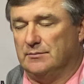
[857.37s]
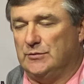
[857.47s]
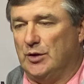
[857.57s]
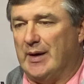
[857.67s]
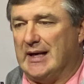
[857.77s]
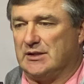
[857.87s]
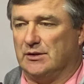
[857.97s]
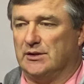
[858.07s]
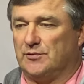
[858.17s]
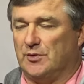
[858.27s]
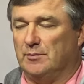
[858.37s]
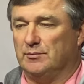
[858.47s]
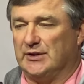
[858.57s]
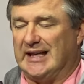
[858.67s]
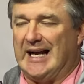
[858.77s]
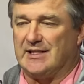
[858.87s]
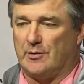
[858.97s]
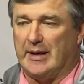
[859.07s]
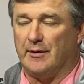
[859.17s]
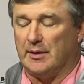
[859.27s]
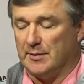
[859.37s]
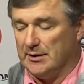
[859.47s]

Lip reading: you know, excellence from the guys around him.